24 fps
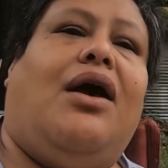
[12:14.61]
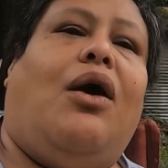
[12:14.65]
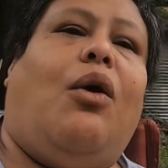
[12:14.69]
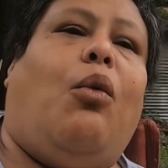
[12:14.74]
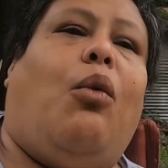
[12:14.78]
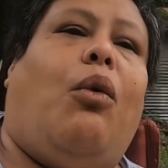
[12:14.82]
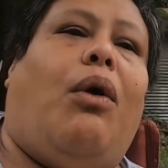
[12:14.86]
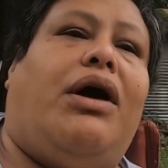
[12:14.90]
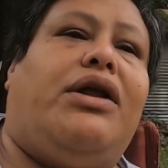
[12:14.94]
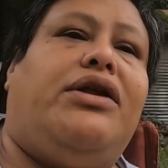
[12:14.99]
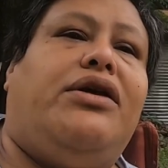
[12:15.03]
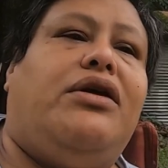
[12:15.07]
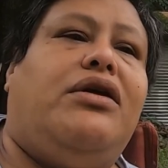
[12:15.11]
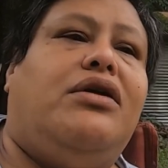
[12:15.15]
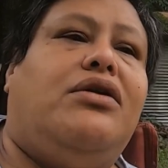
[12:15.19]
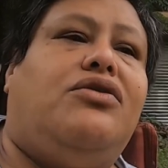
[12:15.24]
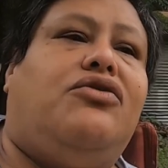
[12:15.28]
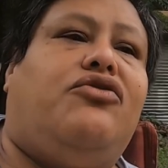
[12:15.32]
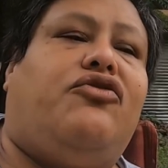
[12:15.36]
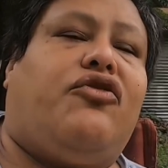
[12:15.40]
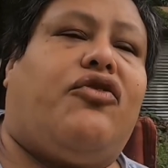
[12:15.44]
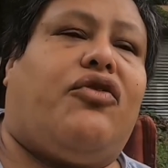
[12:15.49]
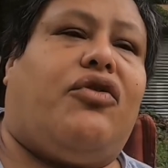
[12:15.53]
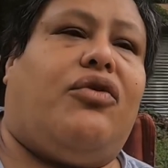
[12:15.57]
What do you
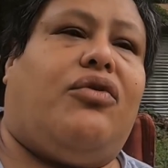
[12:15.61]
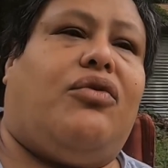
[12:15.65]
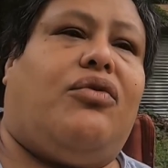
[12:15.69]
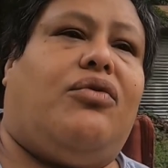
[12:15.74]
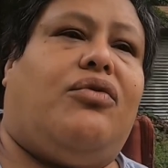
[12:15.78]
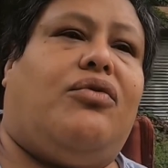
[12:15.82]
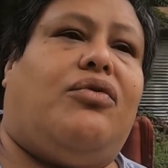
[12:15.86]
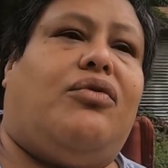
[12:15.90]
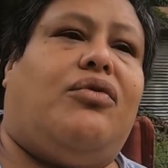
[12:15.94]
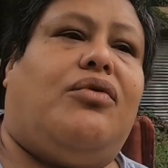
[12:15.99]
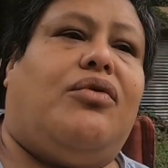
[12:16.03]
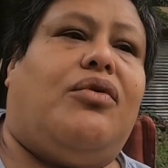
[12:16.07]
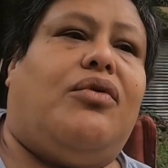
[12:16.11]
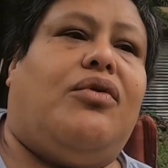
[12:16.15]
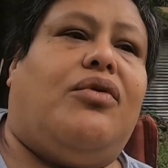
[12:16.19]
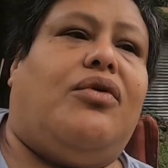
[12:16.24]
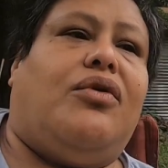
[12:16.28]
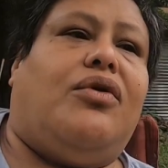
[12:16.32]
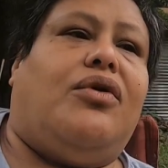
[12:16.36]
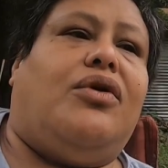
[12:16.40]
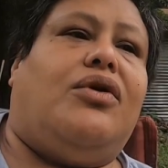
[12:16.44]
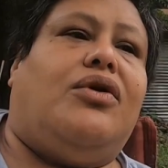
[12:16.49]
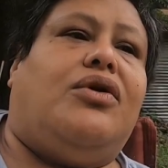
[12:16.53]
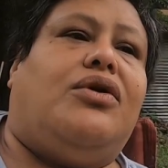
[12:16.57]
do
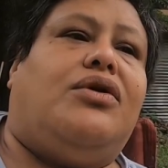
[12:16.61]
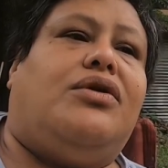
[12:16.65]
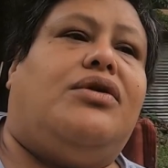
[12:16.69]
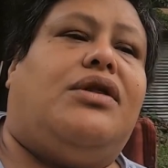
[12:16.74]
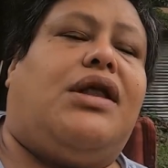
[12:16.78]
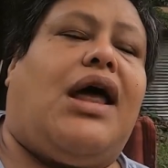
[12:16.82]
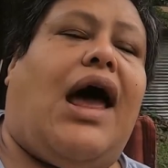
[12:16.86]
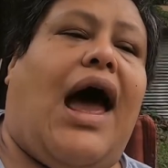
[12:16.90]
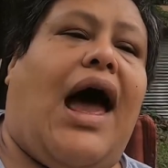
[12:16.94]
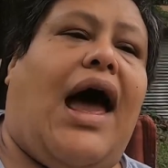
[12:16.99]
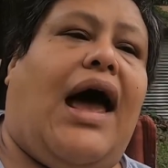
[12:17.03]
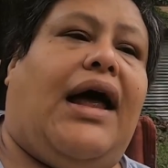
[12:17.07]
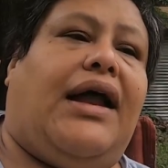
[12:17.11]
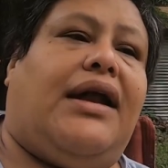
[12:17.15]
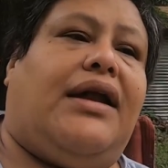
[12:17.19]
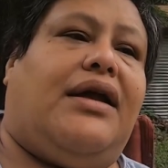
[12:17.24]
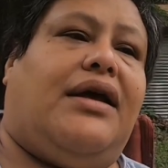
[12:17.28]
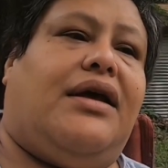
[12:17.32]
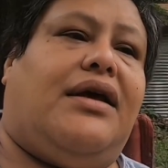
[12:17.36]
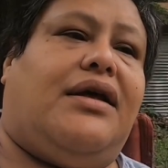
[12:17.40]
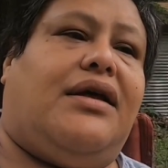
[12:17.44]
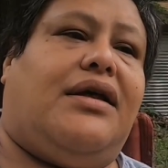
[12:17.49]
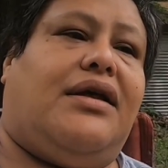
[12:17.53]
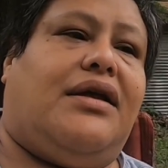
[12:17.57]
that
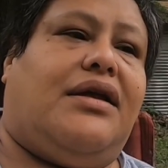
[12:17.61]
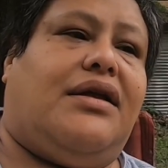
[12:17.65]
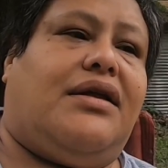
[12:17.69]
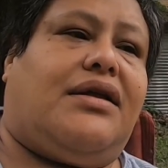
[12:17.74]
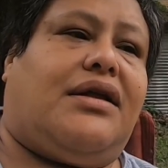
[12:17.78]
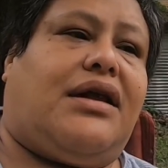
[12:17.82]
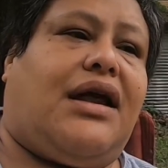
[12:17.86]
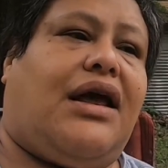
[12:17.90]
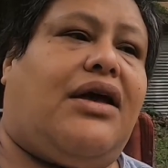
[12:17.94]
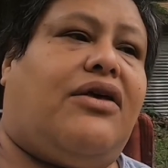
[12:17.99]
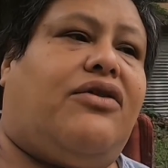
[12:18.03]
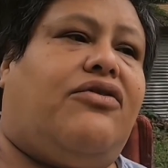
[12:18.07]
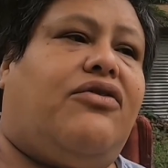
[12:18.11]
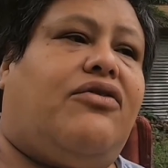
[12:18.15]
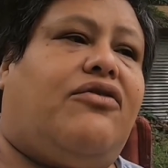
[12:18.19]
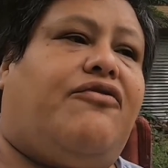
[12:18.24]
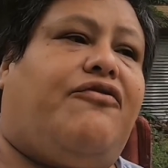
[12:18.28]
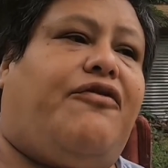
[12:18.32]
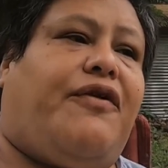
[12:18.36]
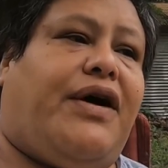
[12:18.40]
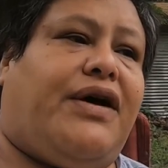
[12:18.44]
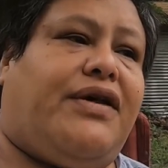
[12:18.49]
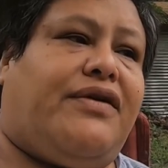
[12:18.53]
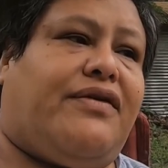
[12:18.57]
takes your
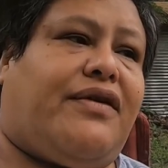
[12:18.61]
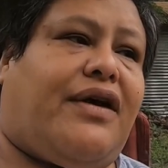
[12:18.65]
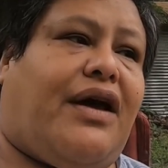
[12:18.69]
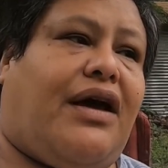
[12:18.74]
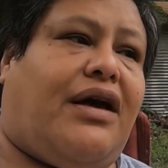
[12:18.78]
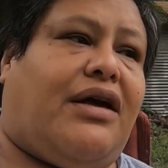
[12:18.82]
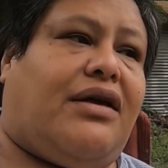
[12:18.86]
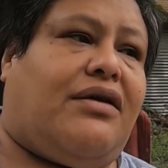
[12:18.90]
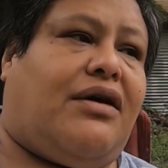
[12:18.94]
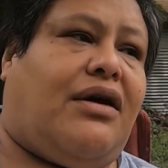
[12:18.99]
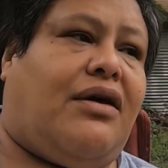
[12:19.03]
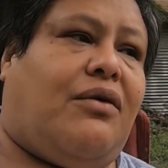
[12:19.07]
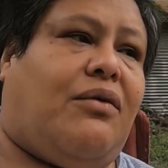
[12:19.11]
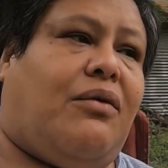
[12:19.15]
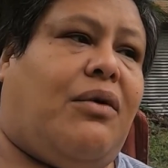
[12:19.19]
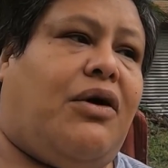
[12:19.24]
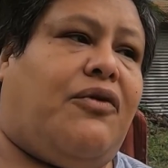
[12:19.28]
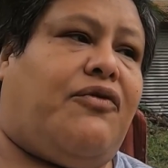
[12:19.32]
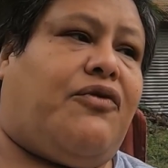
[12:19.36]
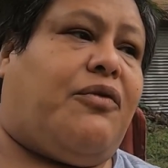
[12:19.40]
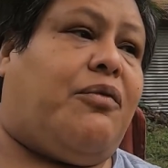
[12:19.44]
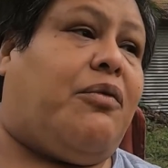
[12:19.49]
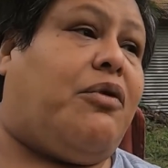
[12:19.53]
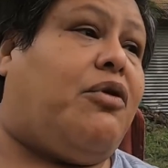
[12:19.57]
funds out, away
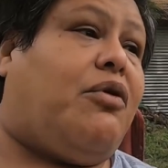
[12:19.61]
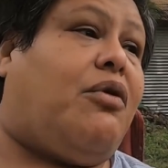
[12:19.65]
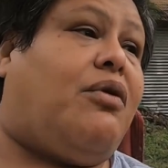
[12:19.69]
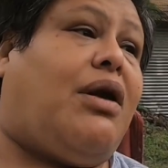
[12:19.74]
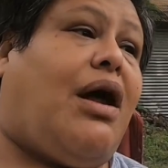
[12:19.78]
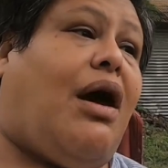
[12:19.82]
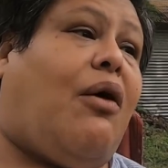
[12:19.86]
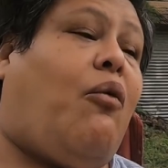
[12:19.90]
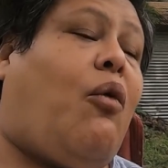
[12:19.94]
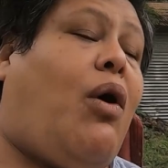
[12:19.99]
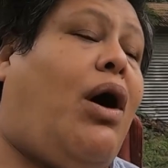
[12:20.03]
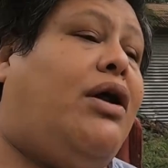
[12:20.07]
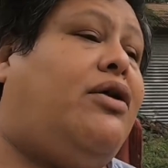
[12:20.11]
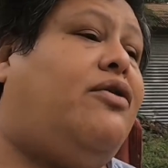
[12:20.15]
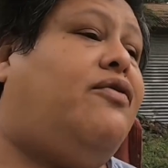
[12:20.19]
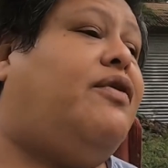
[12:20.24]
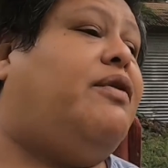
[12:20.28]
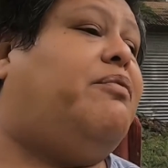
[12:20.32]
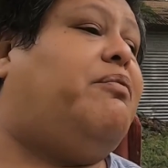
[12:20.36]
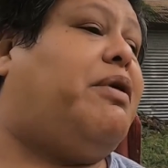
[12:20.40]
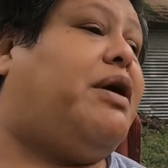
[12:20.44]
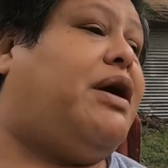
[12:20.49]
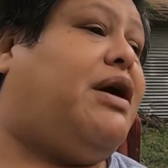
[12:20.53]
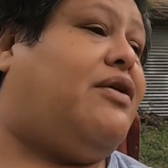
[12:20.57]
from her? One of the
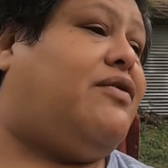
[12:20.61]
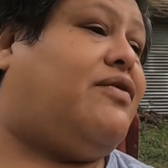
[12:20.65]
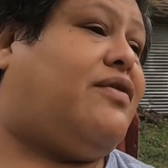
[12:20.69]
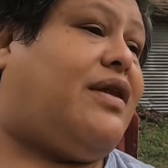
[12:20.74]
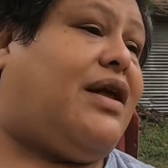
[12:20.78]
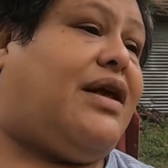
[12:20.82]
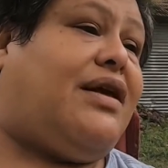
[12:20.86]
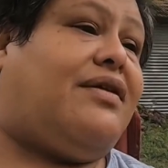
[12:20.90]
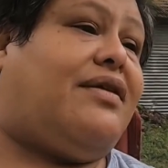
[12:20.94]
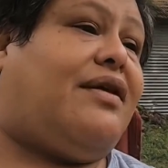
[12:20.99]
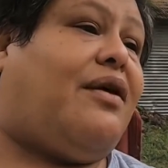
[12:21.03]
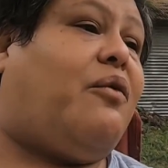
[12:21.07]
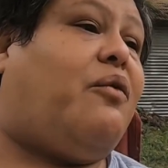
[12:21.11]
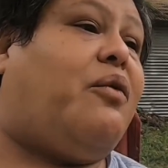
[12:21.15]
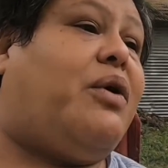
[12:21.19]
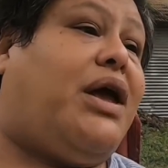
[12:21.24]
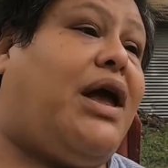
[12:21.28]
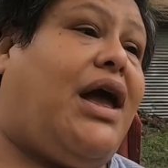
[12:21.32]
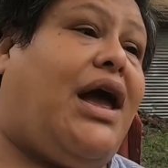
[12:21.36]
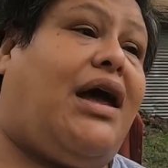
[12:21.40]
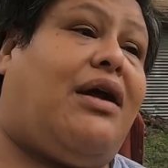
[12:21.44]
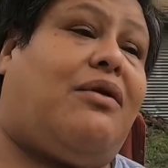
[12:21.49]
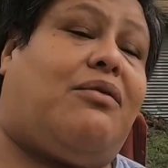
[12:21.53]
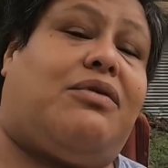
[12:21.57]
biggest things that we
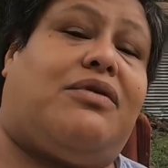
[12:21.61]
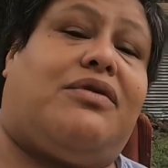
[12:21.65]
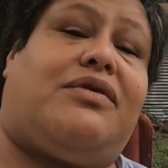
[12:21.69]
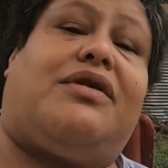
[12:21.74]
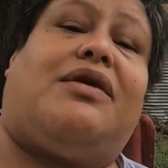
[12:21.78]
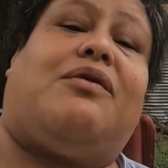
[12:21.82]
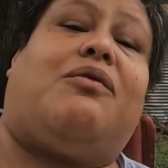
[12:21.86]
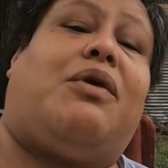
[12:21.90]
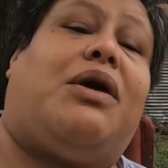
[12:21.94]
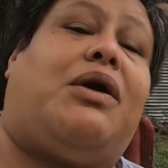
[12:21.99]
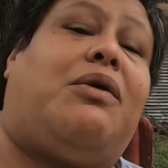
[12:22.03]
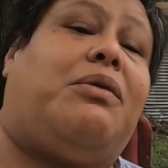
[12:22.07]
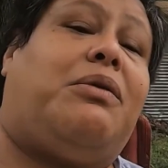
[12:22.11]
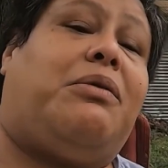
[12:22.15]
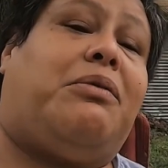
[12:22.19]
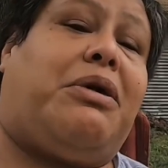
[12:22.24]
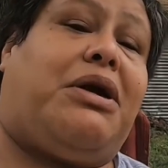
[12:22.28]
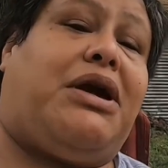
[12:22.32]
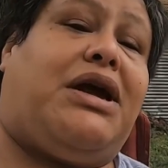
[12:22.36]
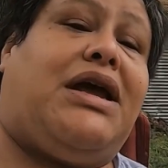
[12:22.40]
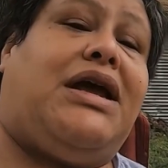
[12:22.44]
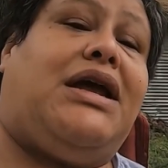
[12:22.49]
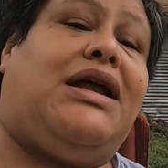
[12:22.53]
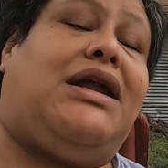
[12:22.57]
had was the way we were
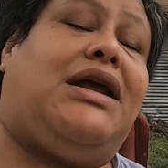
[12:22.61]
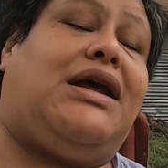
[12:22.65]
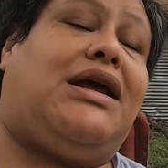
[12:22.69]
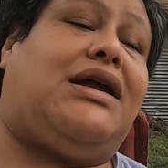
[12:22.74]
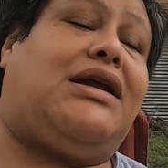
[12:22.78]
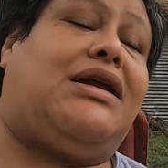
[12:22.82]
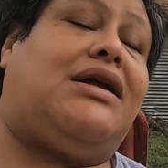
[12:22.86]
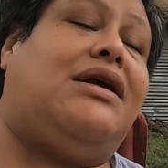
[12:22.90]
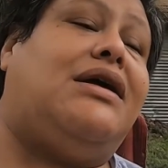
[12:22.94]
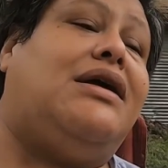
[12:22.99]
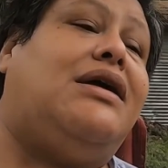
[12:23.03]
eating.